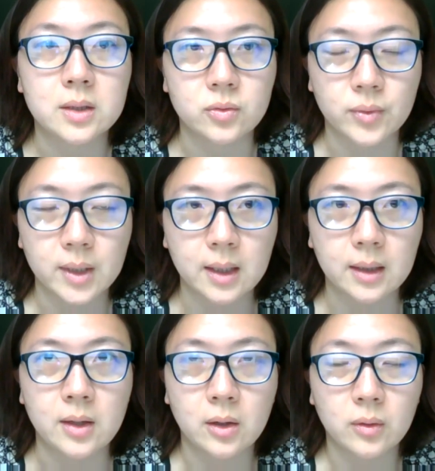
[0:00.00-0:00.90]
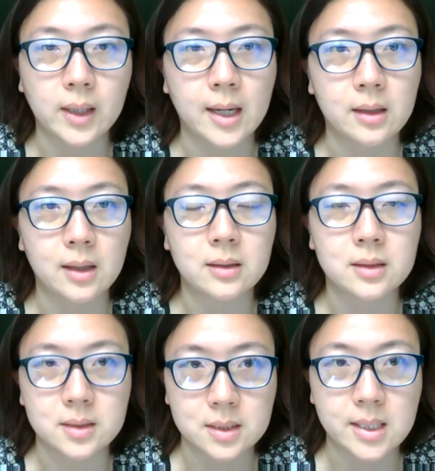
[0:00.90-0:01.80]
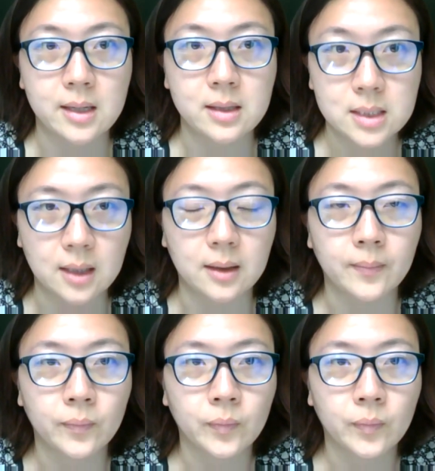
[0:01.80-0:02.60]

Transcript: really knowing and understanding